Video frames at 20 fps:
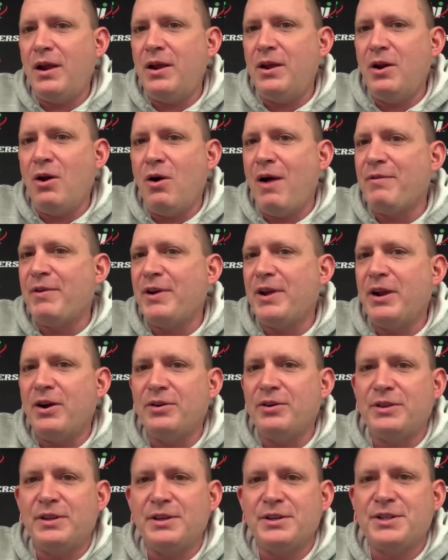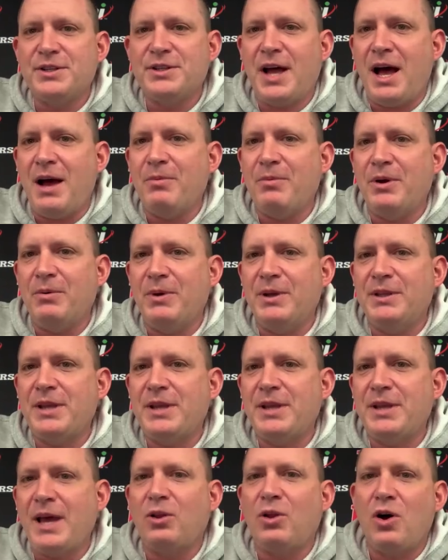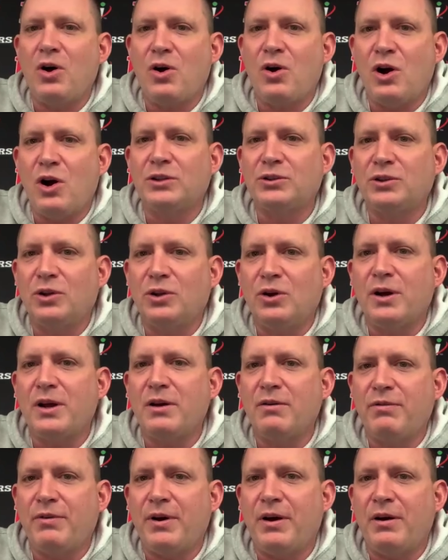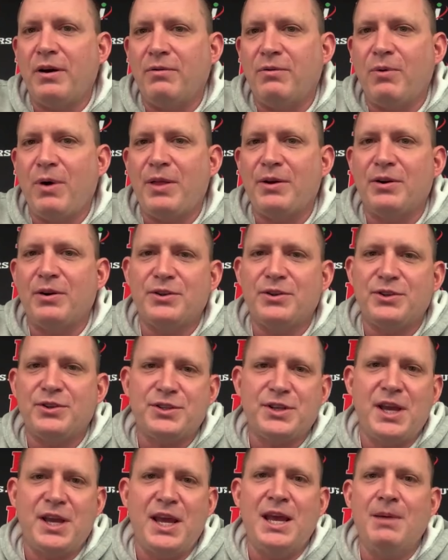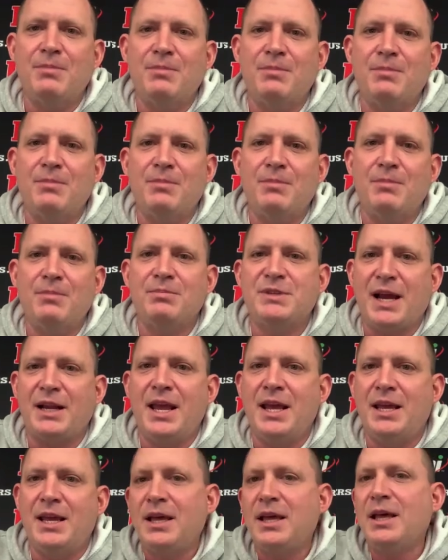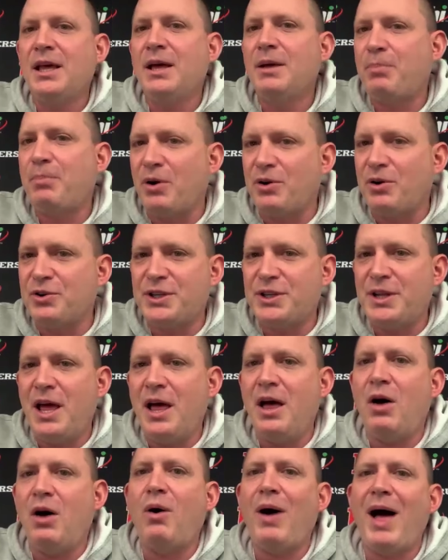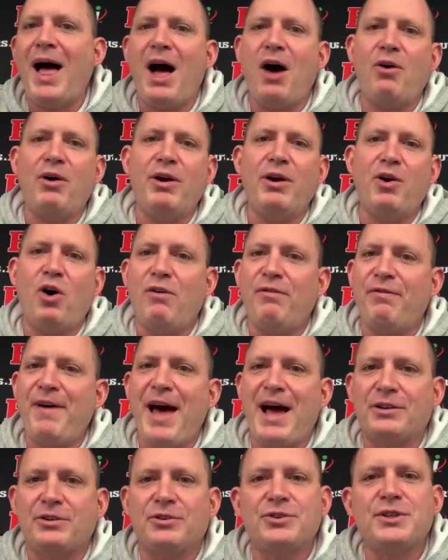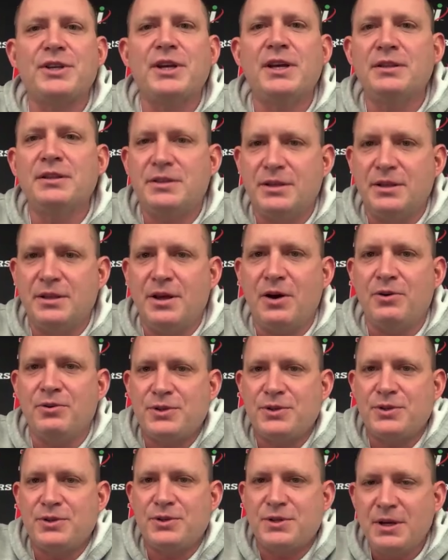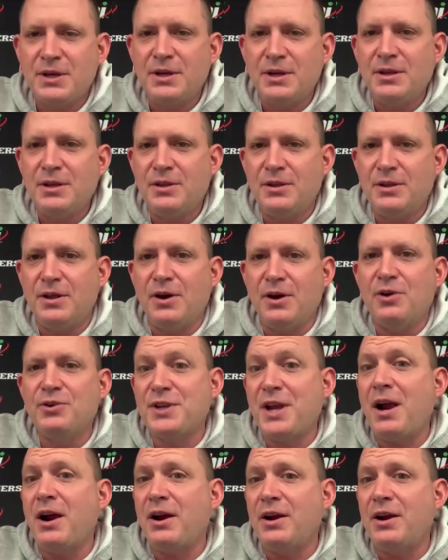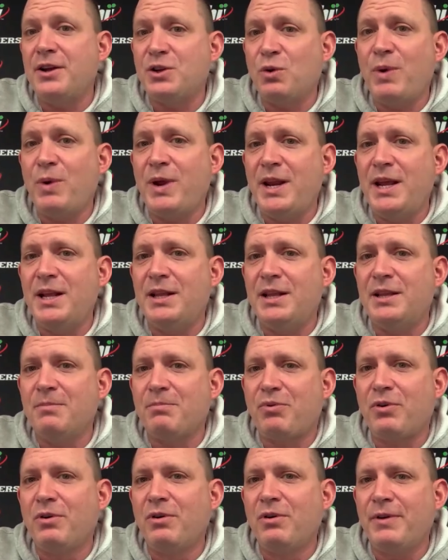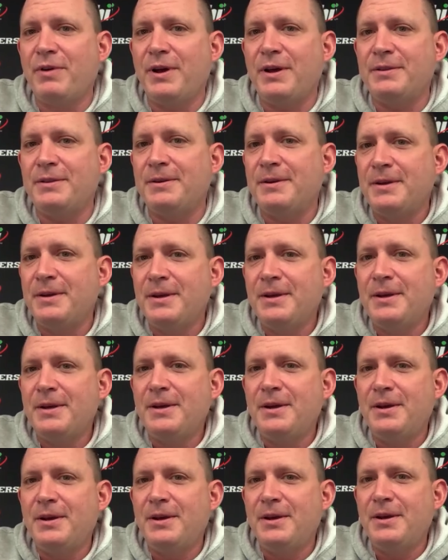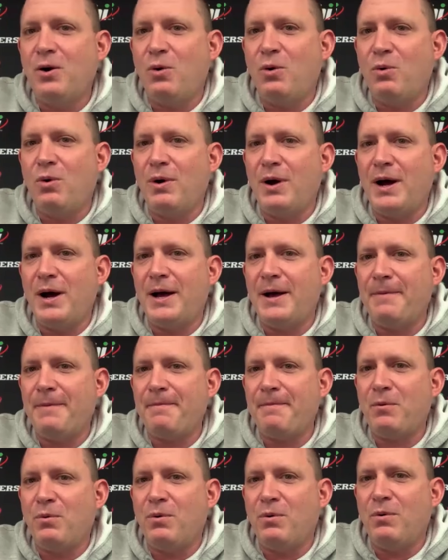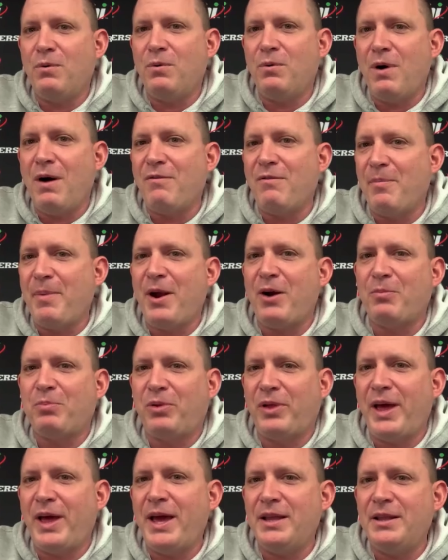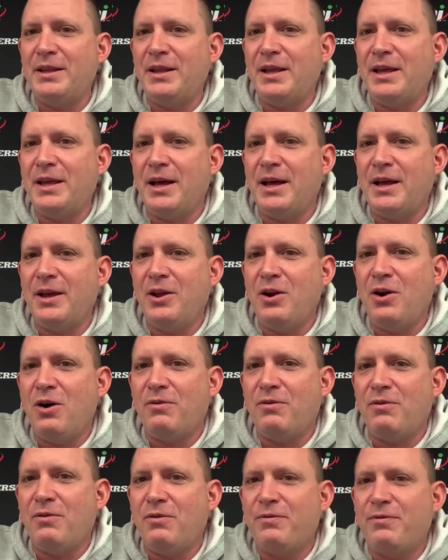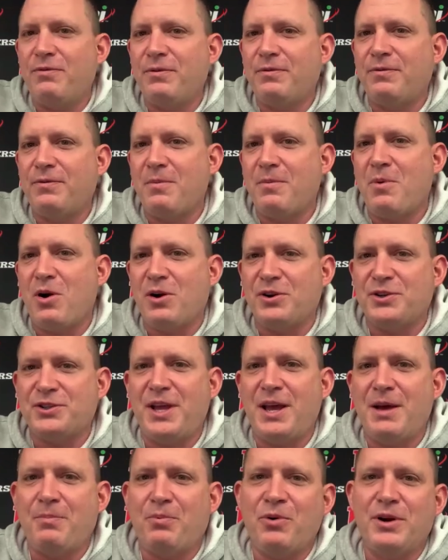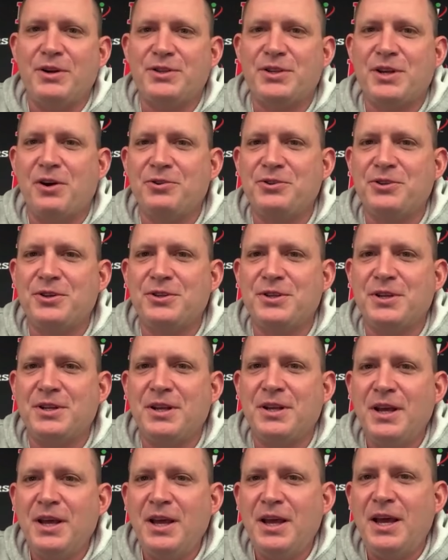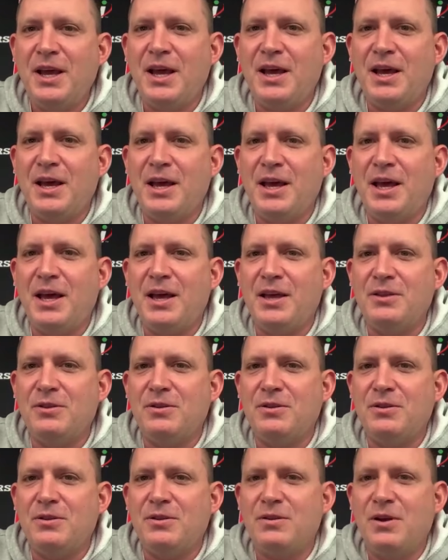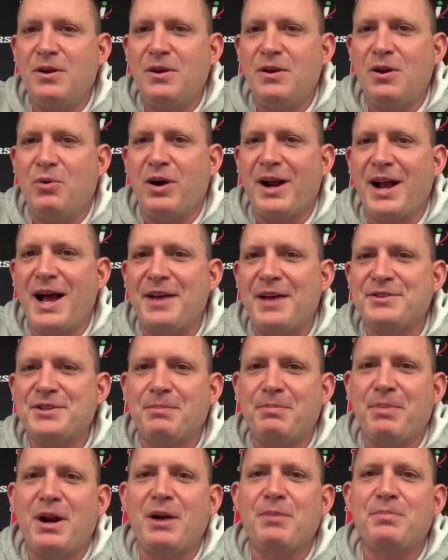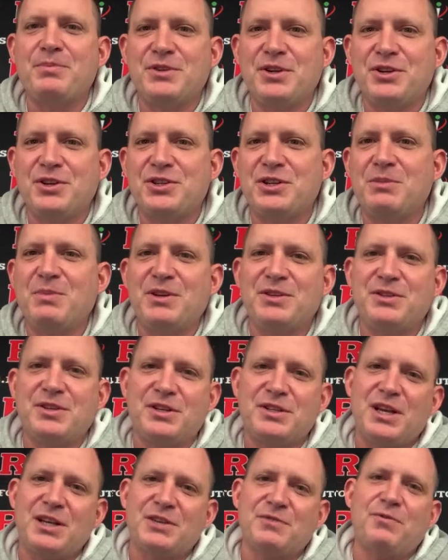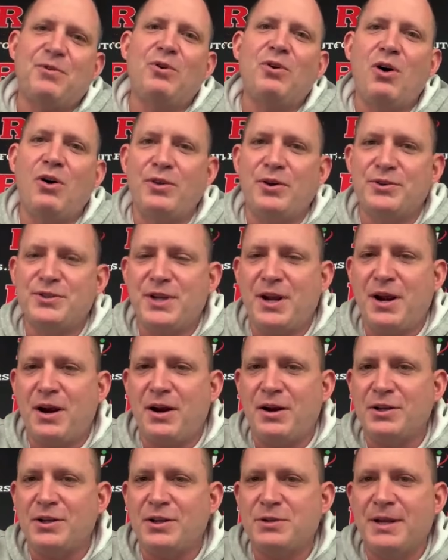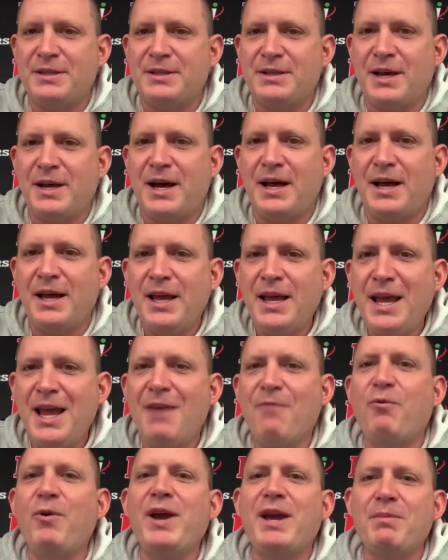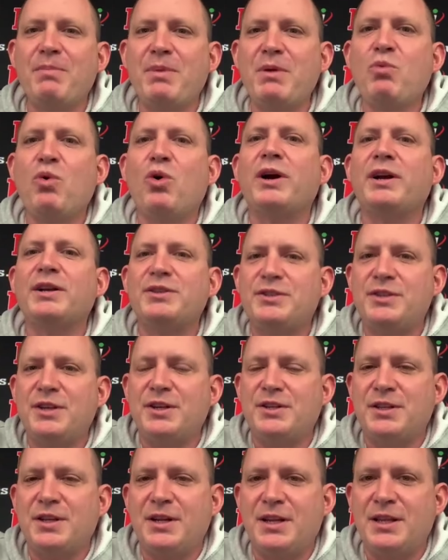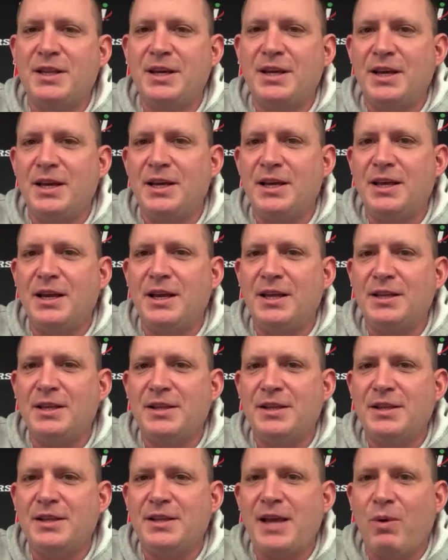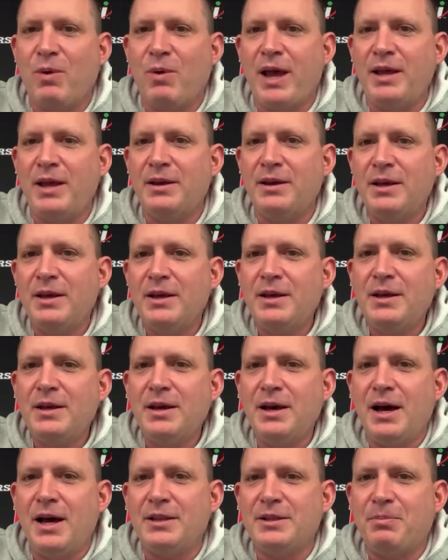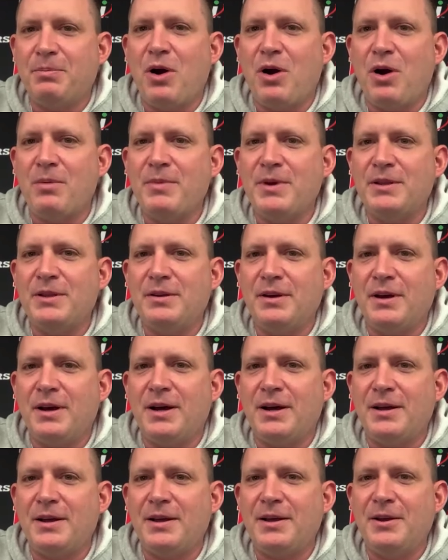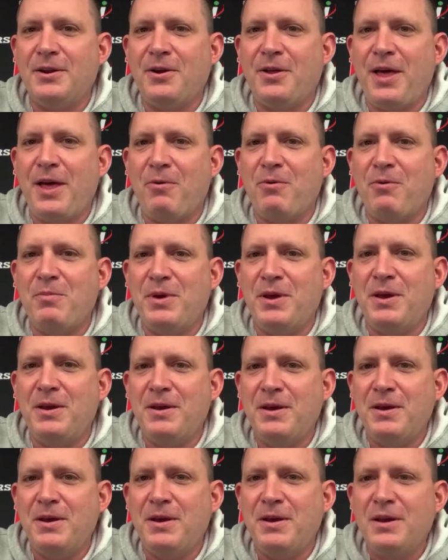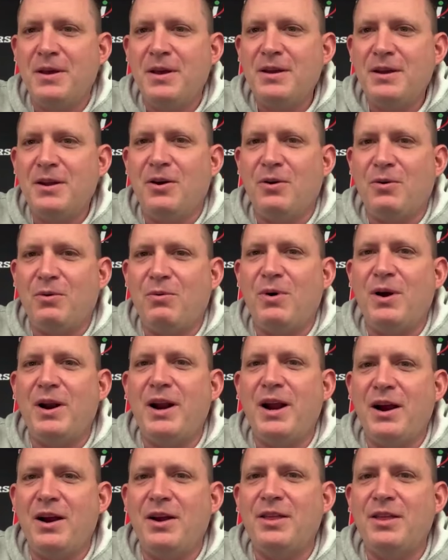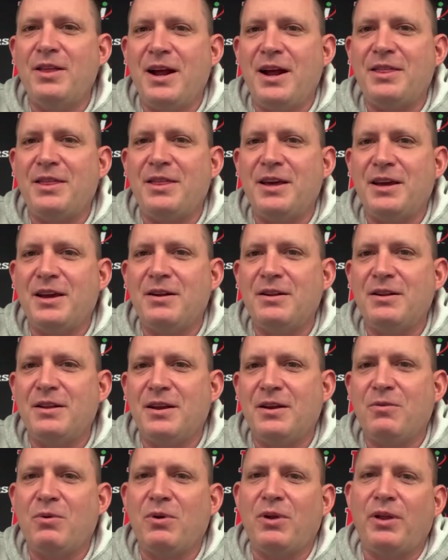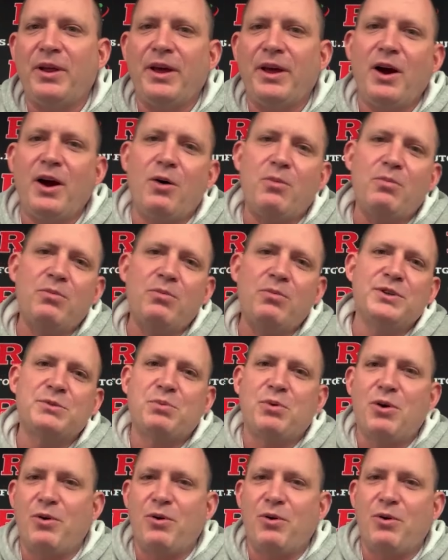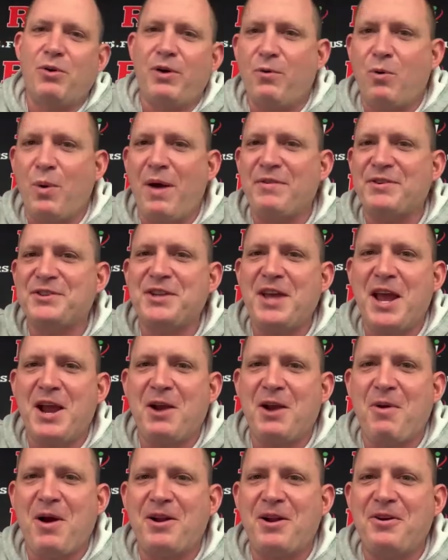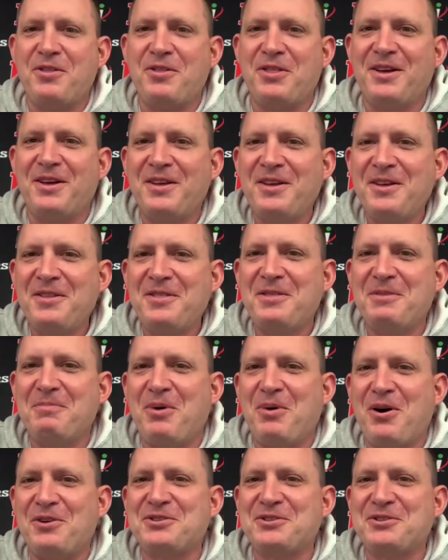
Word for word: uh, you know every year at this time we, we take a long hard look of, of whether it's scheme technique personnel how it all factors into those to those areas that we need to improve and you know we'll uh, we'll, we'll, have a better plan uh, you know from our standpoint as coaches and and, and, you know put our guys in a better position to be successful in all those areas. But uh, if we could be more consistent in the in, in the takeaway uh, department, uh, you know that would be you know one area that I think can, can really help move this program forward. We have a saying around here: the the